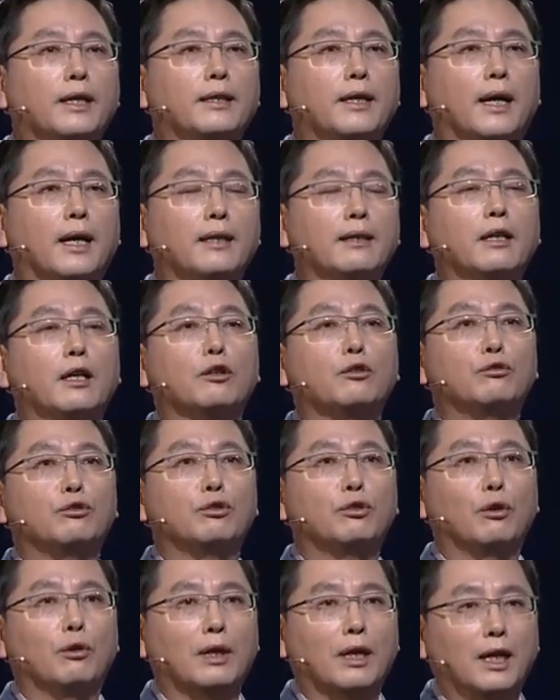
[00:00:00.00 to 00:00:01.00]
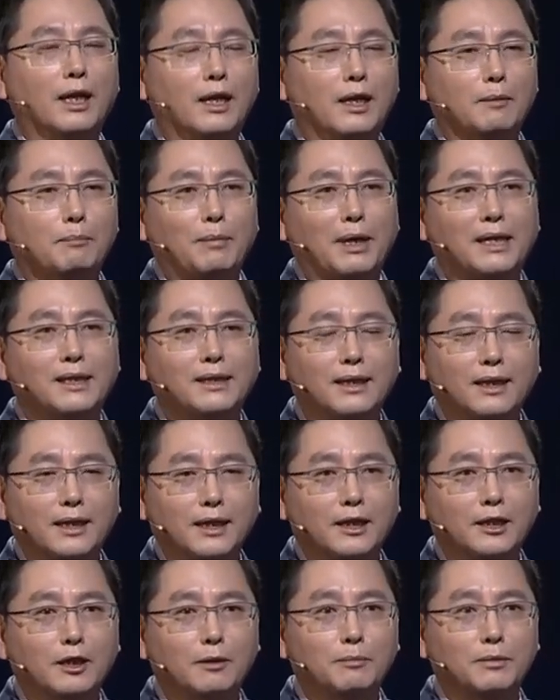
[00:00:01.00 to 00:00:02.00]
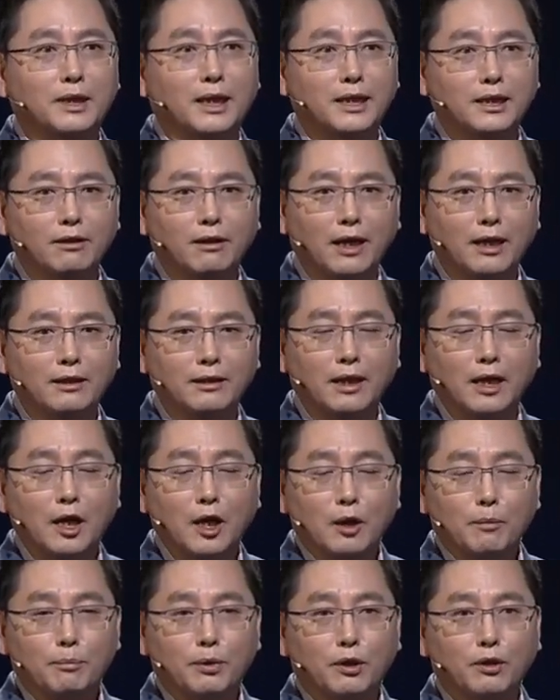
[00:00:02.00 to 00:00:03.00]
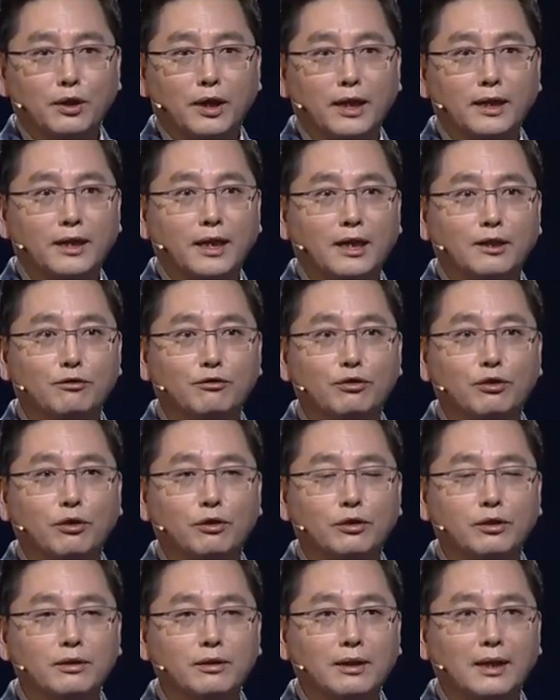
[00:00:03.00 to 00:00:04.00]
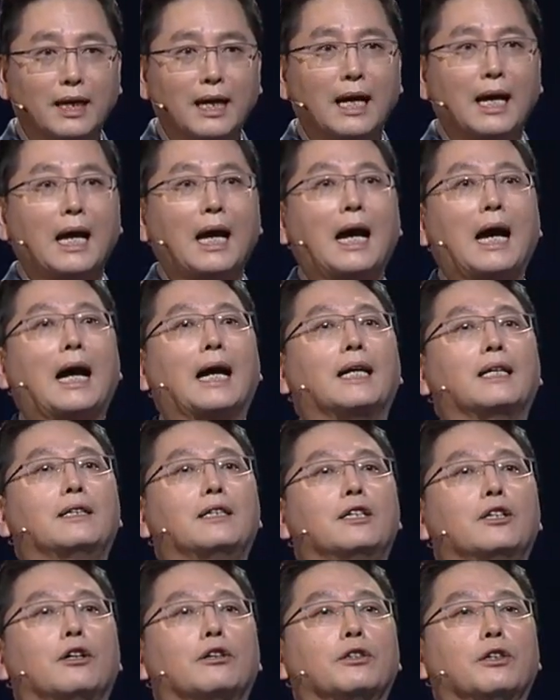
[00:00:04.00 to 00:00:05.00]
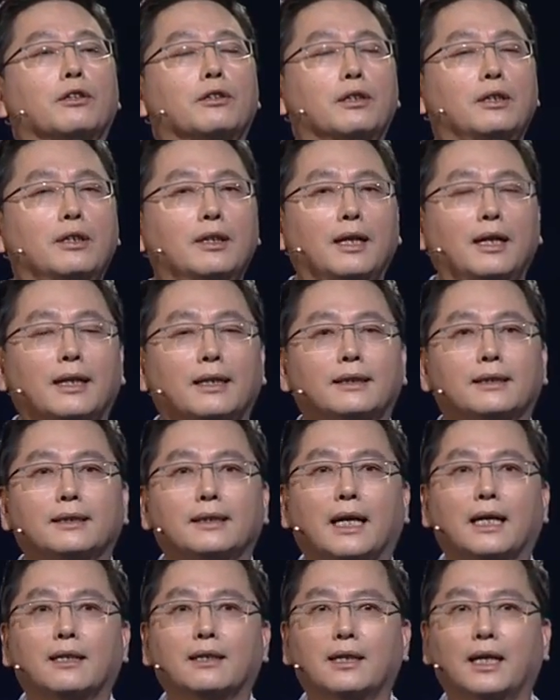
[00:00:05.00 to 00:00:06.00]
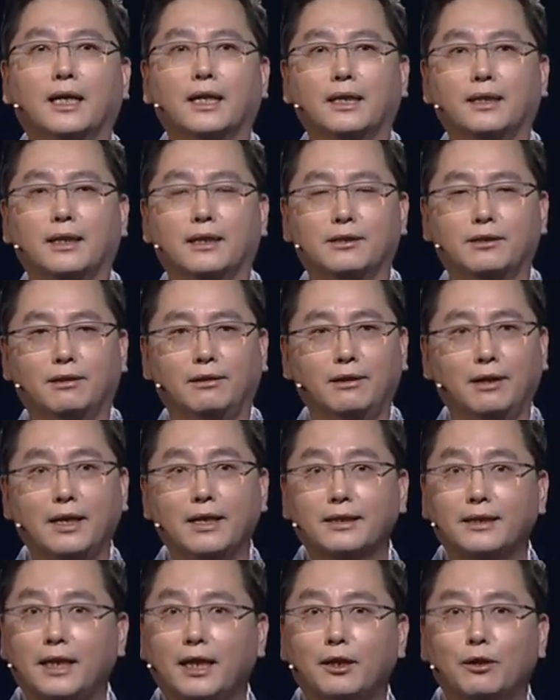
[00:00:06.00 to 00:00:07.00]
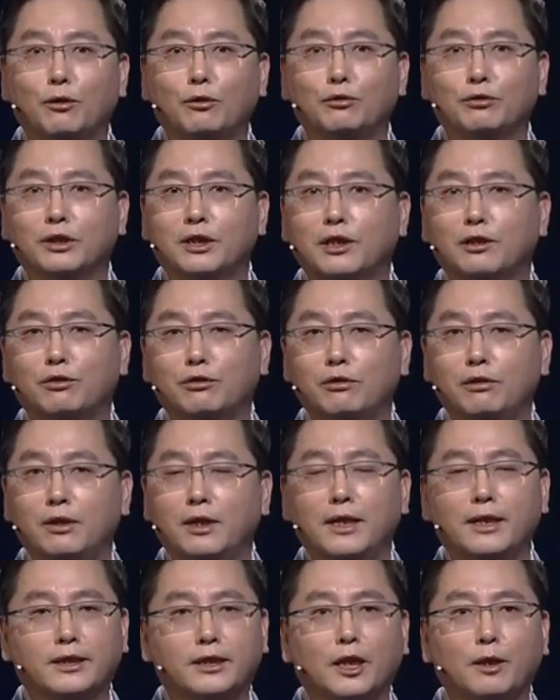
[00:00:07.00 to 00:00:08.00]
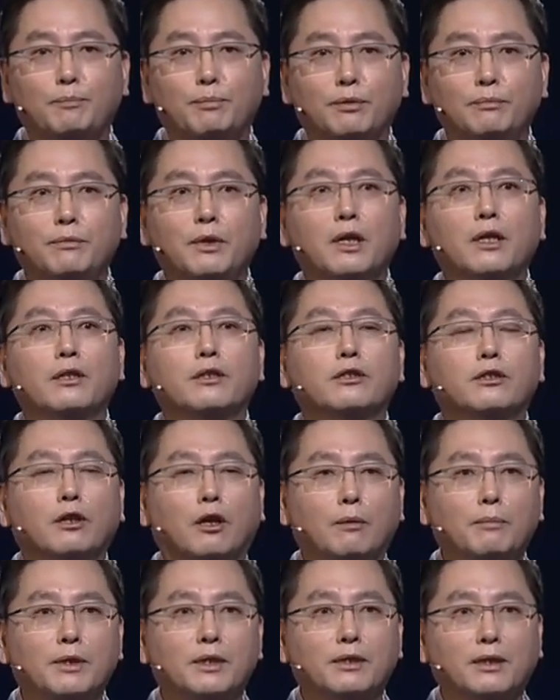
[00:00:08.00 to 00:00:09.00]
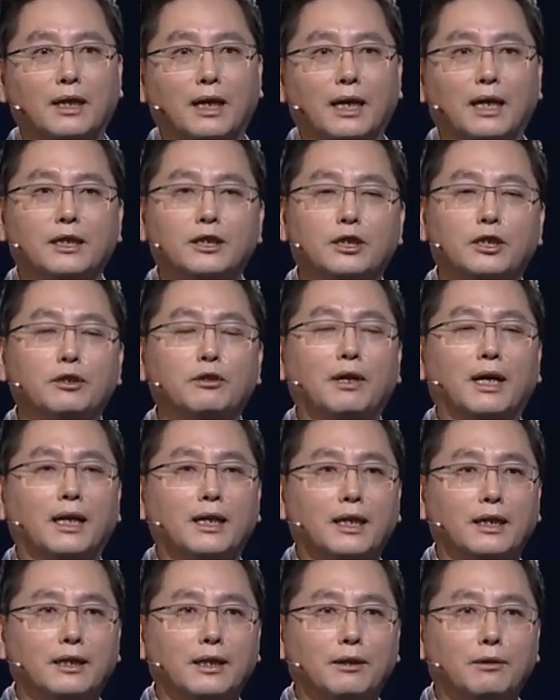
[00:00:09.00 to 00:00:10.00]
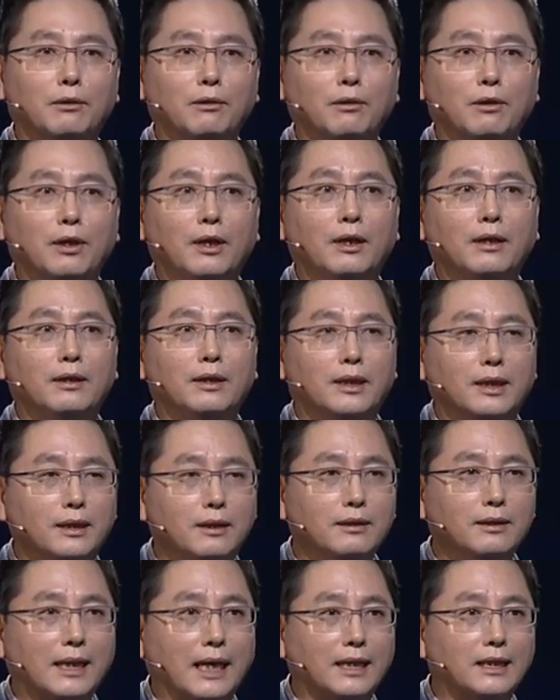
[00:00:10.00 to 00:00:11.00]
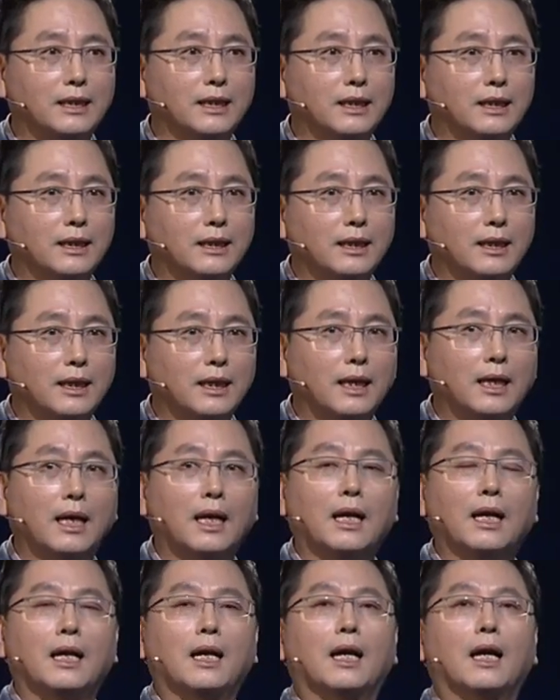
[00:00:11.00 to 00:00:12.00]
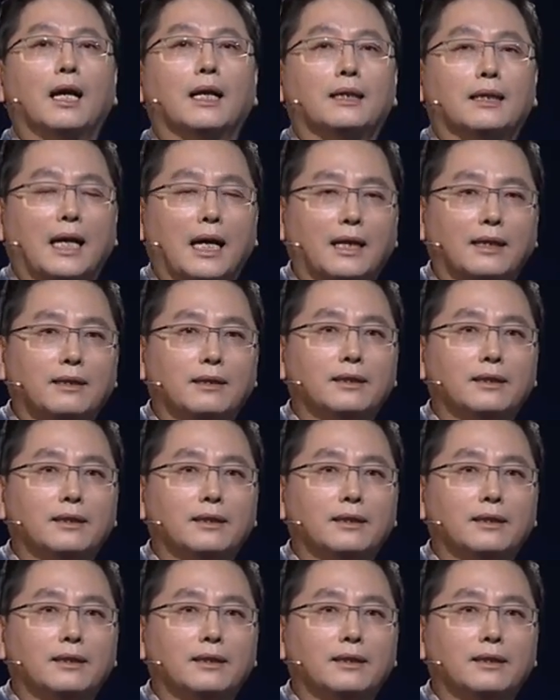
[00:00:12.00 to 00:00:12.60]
For instance, in one area, there is a need for change. Then this need for change stimulates the IT to develop and to evolve the new IT